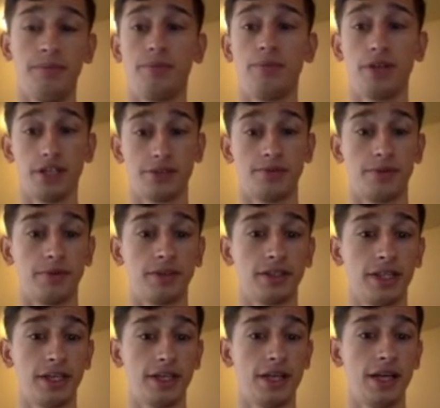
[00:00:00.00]
British Premier
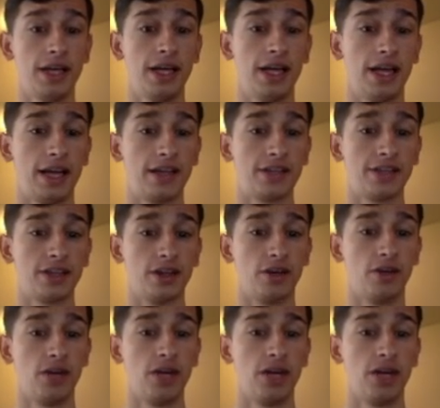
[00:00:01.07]
League, and so